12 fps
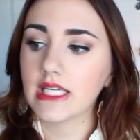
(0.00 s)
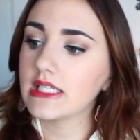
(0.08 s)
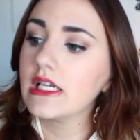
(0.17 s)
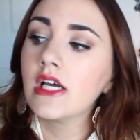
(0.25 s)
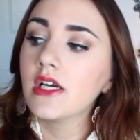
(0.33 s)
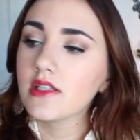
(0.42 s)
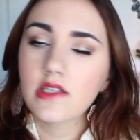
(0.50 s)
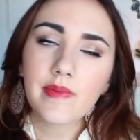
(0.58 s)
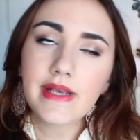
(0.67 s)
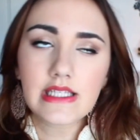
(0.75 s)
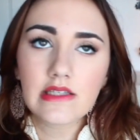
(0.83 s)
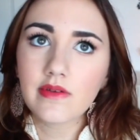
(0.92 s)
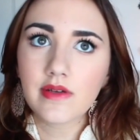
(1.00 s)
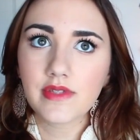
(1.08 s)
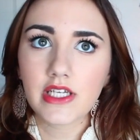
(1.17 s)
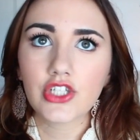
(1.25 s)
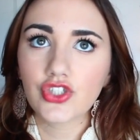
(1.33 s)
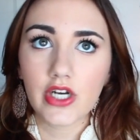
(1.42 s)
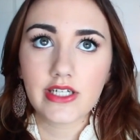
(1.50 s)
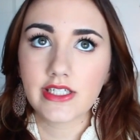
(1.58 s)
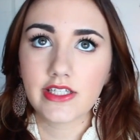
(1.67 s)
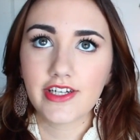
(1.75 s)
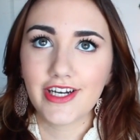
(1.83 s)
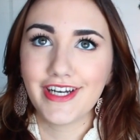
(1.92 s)
And so it basically becomes like a drug
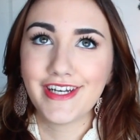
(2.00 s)
dealer.